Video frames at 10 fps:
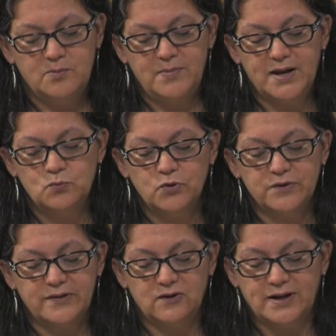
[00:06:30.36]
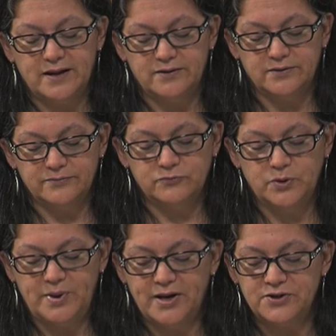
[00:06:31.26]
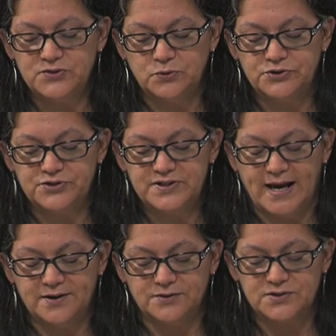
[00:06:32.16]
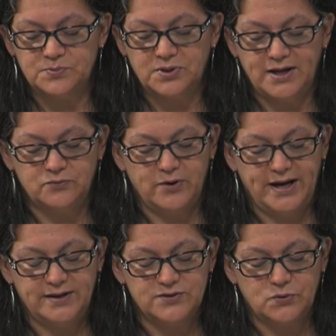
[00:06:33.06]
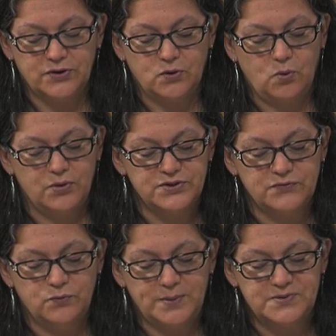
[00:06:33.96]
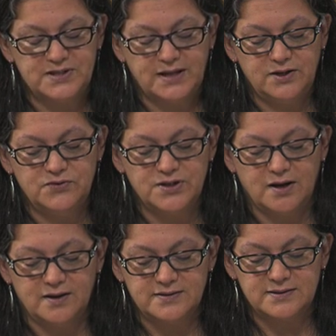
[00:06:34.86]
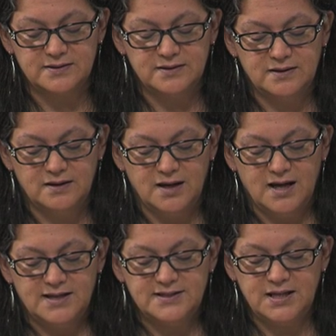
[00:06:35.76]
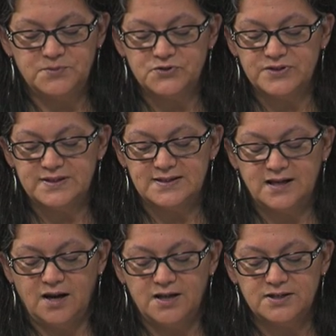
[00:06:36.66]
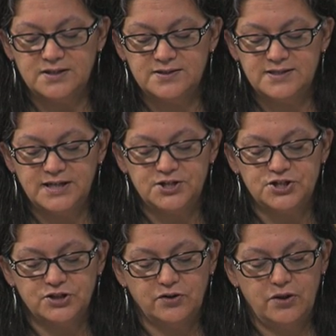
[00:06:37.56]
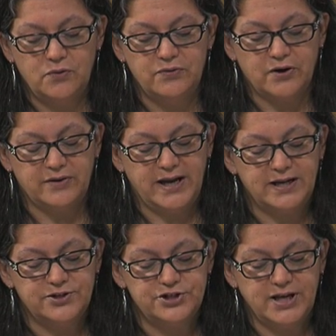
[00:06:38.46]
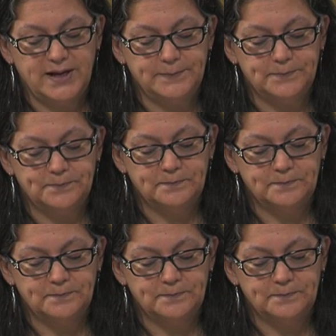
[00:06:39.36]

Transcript: Men work their leather, repair soldiers' saddles, plait reins, or the cords of whips they use on us. Seamstresses cut, stitch, clothe our naked shame.